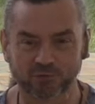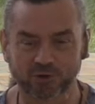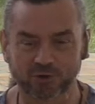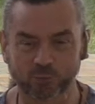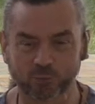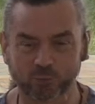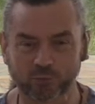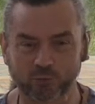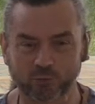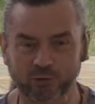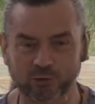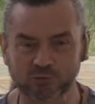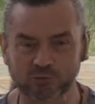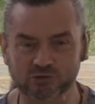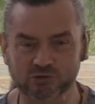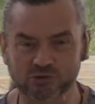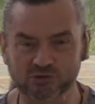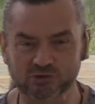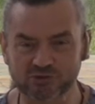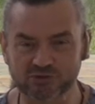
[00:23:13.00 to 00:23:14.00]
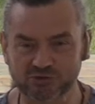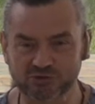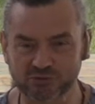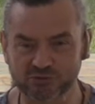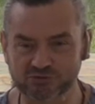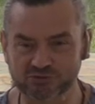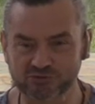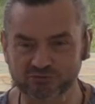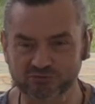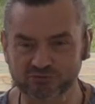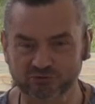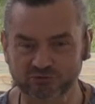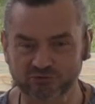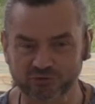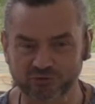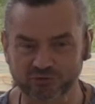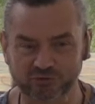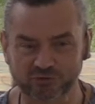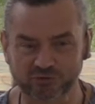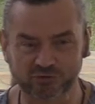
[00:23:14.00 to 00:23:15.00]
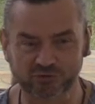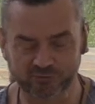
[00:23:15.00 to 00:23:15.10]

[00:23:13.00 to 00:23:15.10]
So I hope that was useful for you.